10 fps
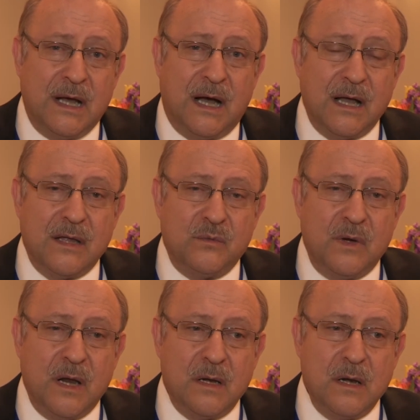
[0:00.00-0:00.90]
uh,
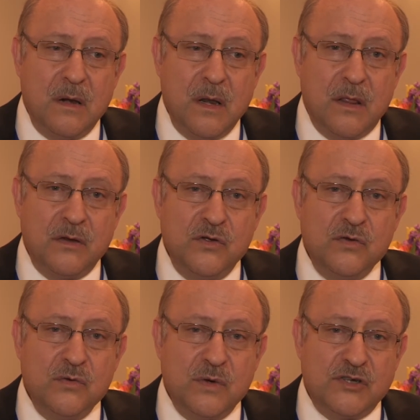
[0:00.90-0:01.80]
in, in the
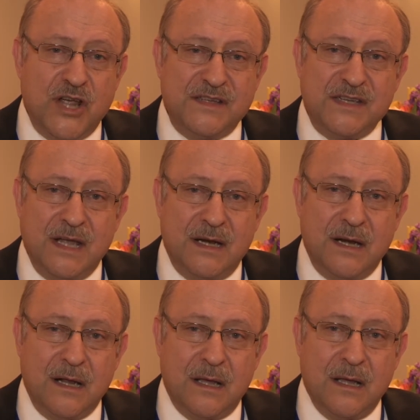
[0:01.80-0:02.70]
new
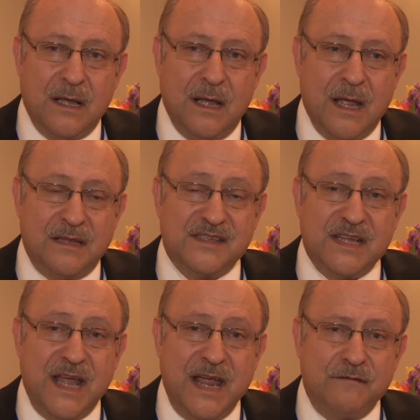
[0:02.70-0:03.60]
JCN uh,
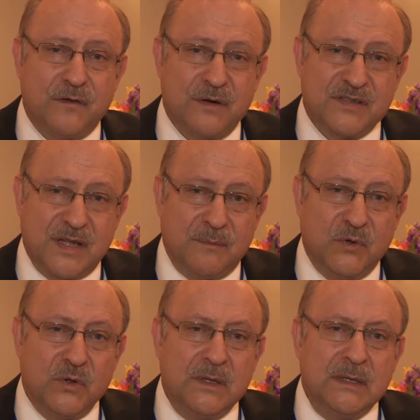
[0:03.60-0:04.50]
NC8, for
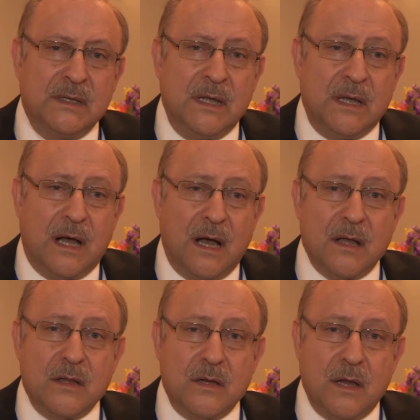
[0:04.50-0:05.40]
example,
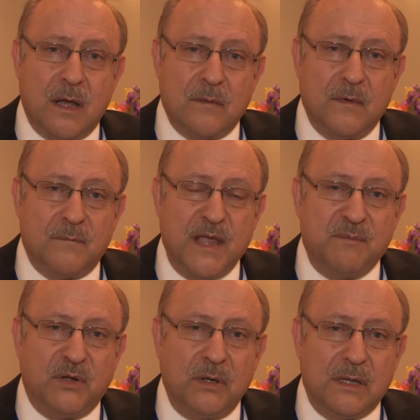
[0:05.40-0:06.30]
uh, uh,
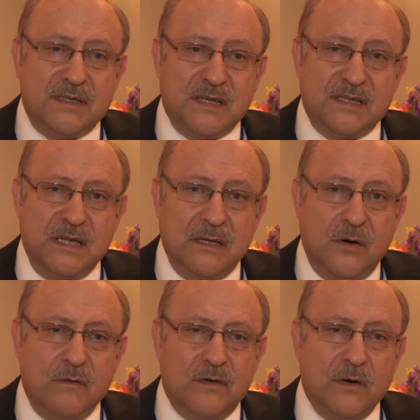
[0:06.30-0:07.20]
people 60 and
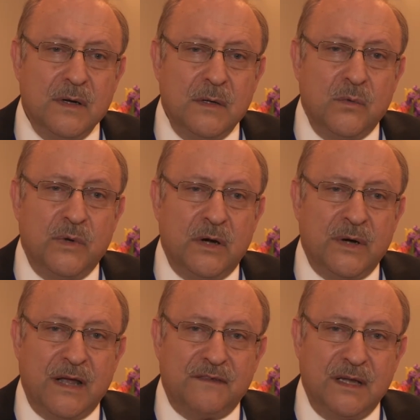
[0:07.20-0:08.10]
over, we
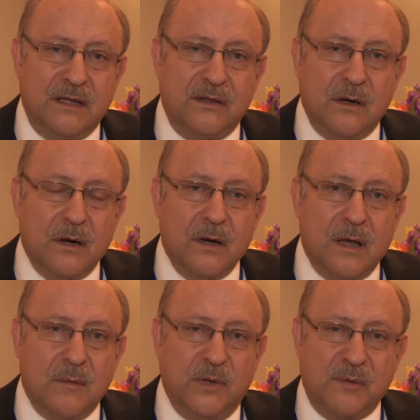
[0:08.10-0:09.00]
don't have to get their
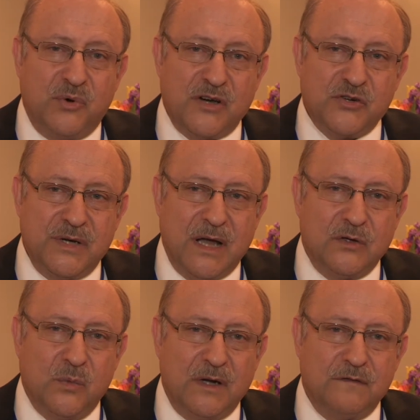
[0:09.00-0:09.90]
uh, blood pressure down
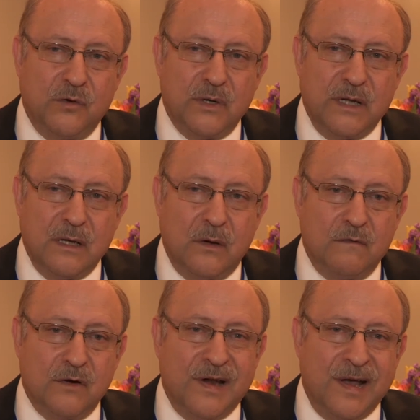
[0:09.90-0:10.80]
to 140
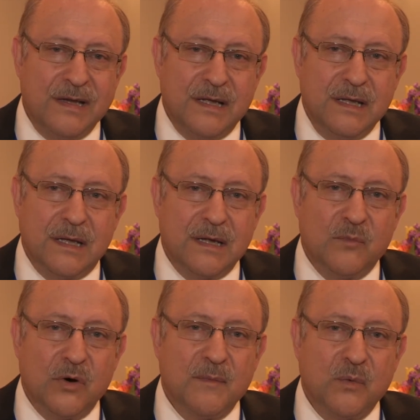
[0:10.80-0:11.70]
over 90
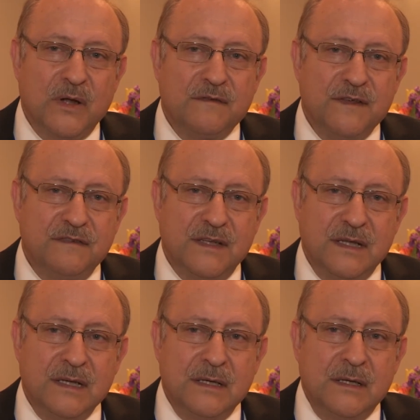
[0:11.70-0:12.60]
anymore, but
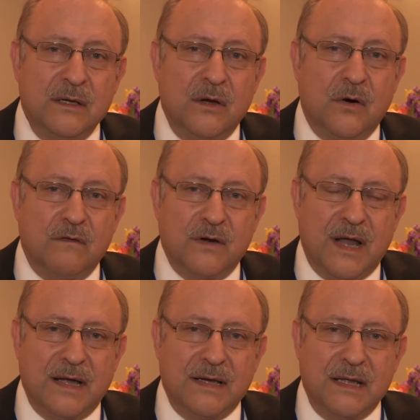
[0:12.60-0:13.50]
150 over
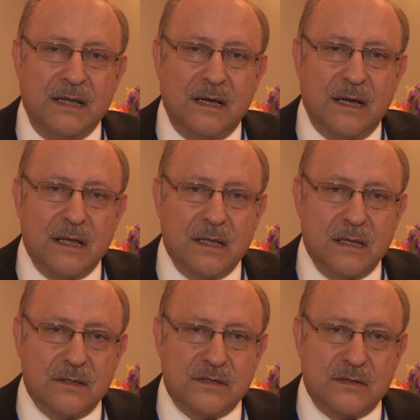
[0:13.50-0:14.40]
90 uh,
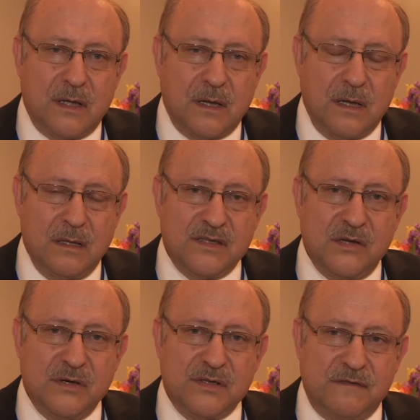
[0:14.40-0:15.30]
is uh,
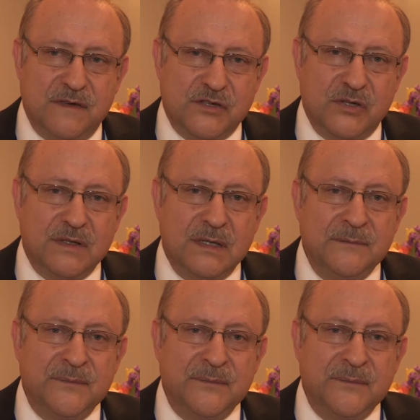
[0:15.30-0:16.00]
considered sufficient.